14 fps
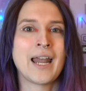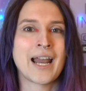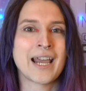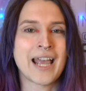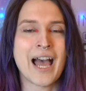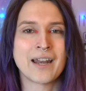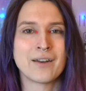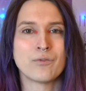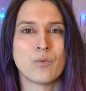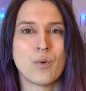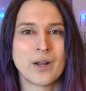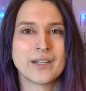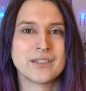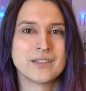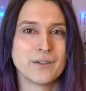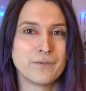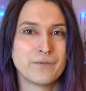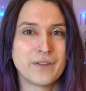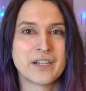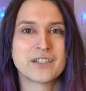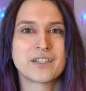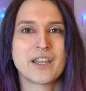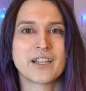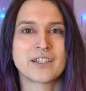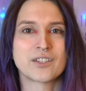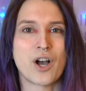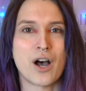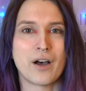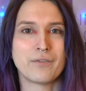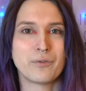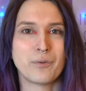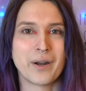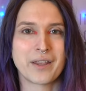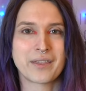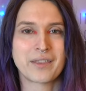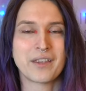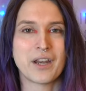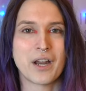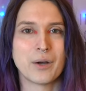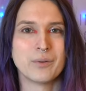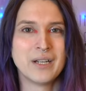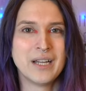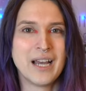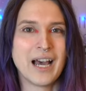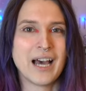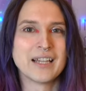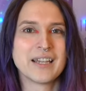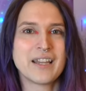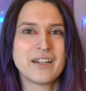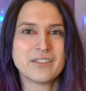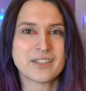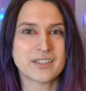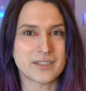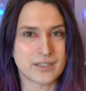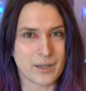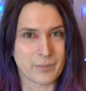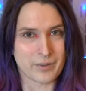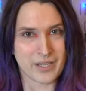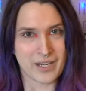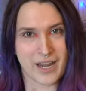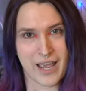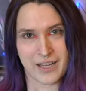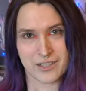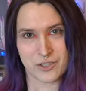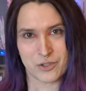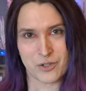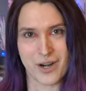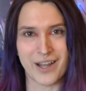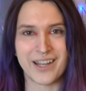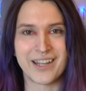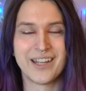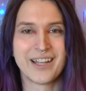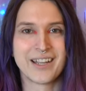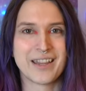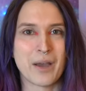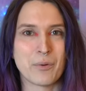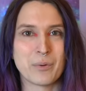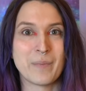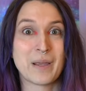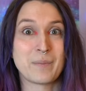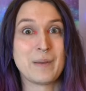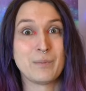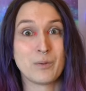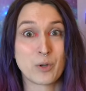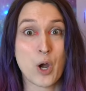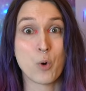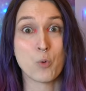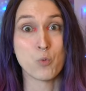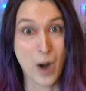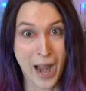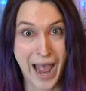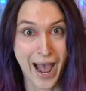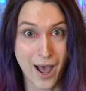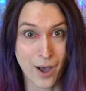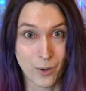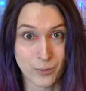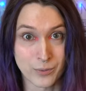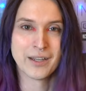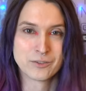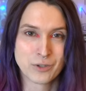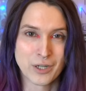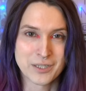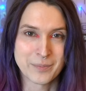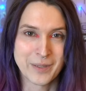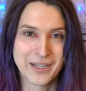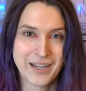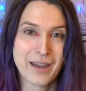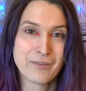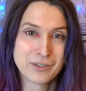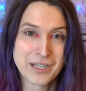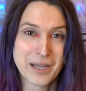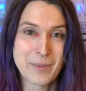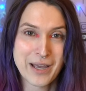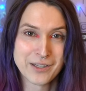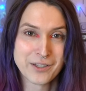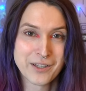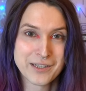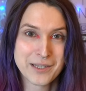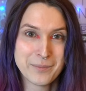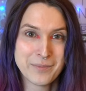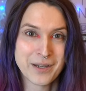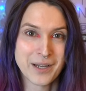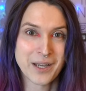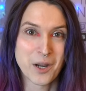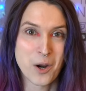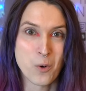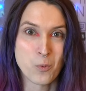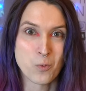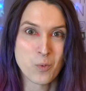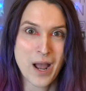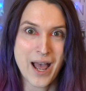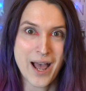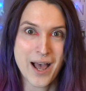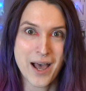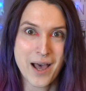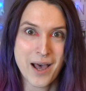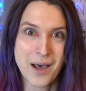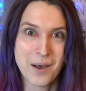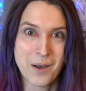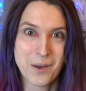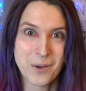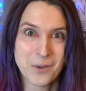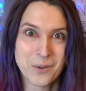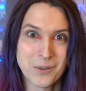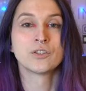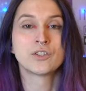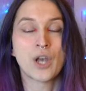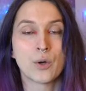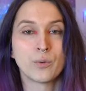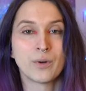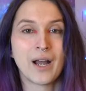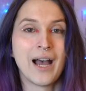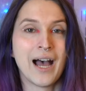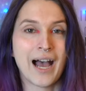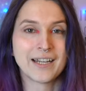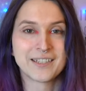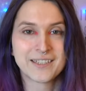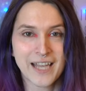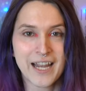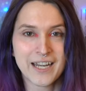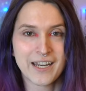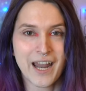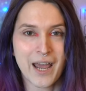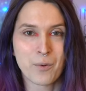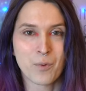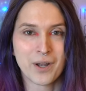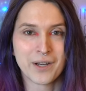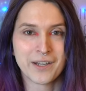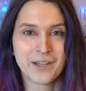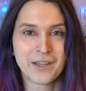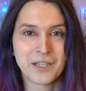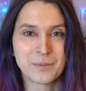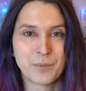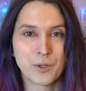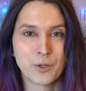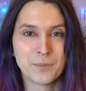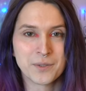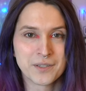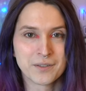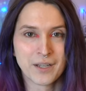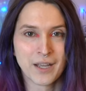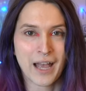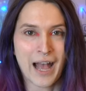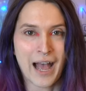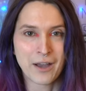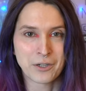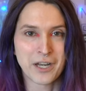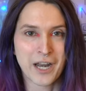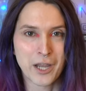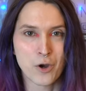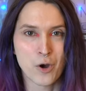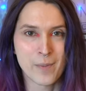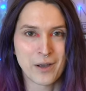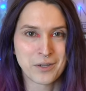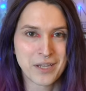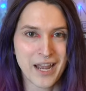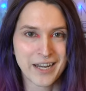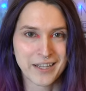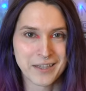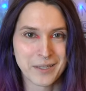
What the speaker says: And I kind of wanted to finish things off with, you know, a little something extra that would make people go, wow. And trust me, every time I look at them, I go, wow. So, I decided I wanted these boobs. How did I go about getting